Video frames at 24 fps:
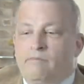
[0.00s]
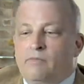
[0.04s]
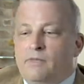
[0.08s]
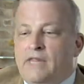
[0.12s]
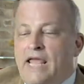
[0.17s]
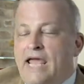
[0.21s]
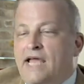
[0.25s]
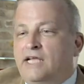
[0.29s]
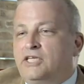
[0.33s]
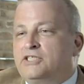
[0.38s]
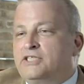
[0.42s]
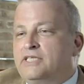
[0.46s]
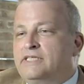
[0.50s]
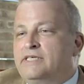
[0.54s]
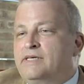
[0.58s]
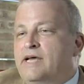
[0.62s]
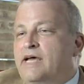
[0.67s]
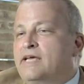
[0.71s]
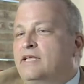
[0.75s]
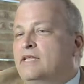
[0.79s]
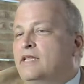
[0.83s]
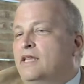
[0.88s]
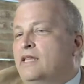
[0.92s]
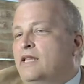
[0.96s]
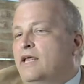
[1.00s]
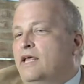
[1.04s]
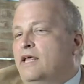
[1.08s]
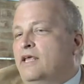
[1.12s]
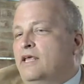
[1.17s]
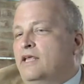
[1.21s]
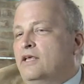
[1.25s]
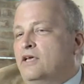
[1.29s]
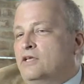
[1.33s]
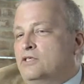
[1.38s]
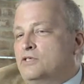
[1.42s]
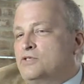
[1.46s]
Actually,
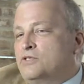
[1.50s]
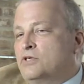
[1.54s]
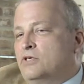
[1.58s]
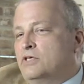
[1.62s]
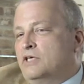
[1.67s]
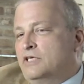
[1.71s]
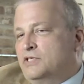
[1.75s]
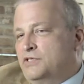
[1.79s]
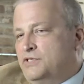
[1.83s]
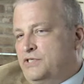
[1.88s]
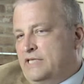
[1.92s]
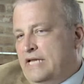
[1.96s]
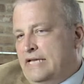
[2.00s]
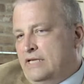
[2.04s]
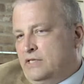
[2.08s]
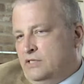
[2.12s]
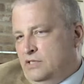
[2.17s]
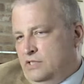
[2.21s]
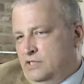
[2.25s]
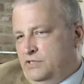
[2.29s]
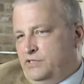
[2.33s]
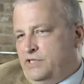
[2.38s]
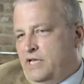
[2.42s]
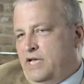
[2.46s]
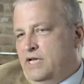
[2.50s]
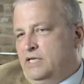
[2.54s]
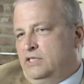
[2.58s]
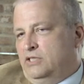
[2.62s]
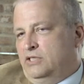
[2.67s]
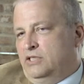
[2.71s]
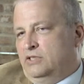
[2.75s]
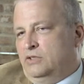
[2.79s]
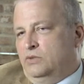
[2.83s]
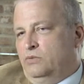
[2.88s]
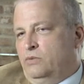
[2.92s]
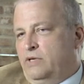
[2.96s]
concerning
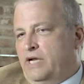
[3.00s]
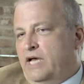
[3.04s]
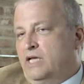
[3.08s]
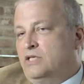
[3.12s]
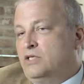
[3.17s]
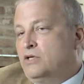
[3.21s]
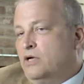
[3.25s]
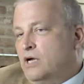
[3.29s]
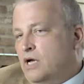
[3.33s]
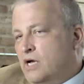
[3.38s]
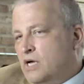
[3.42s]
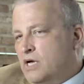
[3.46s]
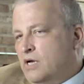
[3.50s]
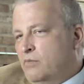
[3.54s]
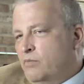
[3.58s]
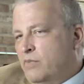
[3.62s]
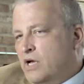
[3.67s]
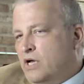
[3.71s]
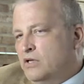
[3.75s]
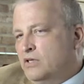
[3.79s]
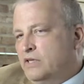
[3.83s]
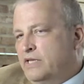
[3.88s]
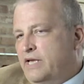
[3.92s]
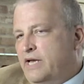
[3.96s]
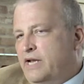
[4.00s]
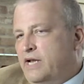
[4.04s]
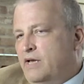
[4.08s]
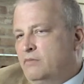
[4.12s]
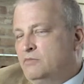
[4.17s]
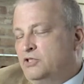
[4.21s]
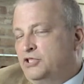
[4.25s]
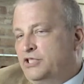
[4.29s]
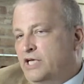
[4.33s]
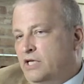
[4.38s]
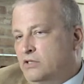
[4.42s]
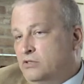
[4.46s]
standardization, when I talk about that,
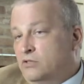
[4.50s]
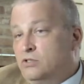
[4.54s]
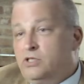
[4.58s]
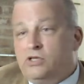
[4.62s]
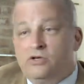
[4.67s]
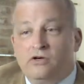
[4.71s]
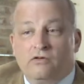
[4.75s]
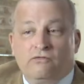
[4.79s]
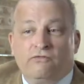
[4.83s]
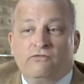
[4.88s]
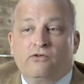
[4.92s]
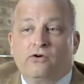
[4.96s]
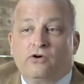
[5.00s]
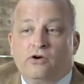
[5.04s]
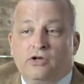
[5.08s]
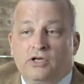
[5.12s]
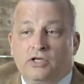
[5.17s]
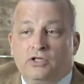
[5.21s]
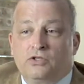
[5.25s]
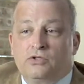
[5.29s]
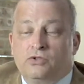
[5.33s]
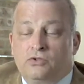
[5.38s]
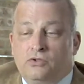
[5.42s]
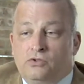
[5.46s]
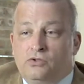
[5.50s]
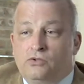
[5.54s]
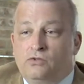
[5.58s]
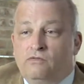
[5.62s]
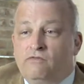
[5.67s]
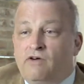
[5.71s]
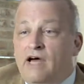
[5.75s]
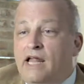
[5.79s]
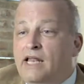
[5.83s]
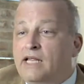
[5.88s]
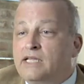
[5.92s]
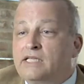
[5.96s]
I'm generally referring to
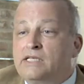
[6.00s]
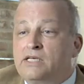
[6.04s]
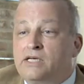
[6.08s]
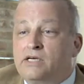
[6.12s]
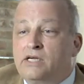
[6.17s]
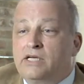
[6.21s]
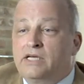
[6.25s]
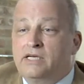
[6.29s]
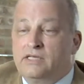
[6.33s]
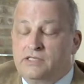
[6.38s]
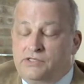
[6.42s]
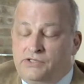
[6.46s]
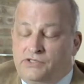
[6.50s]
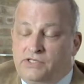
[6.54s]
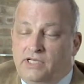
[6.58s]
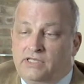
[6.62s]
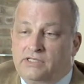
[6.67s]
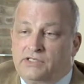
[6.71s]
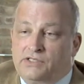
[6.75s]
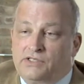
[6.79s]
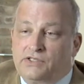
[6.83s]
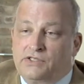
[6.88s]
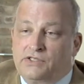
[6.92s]
voluntary consensus